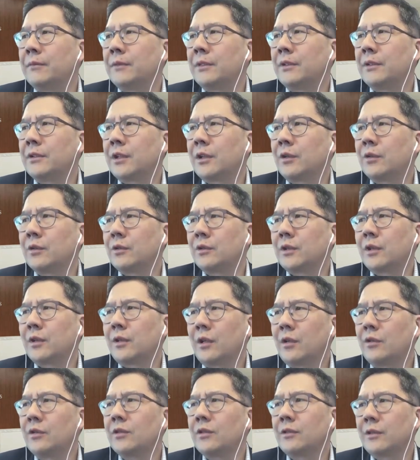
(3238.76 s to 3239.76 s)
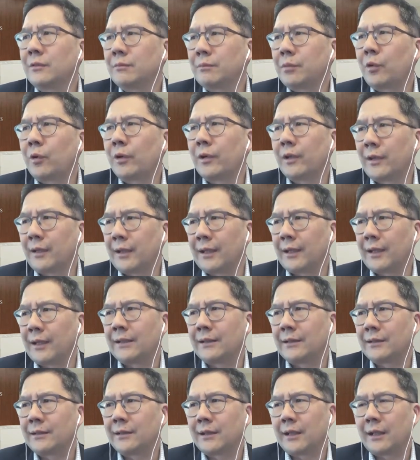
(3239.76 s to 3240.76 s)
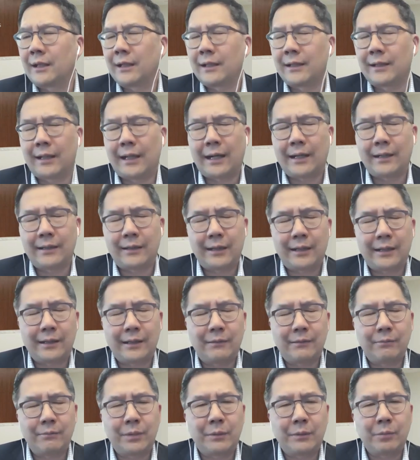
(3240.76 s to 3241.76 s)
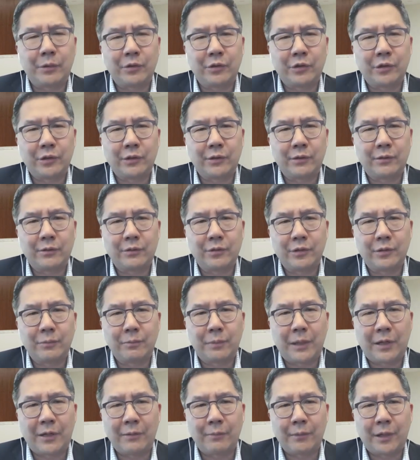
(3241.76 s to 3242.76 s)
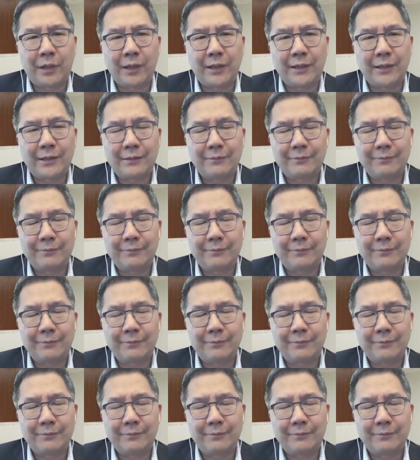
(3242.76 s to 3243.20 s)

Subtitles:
So those are important things that I think people should bear in mind.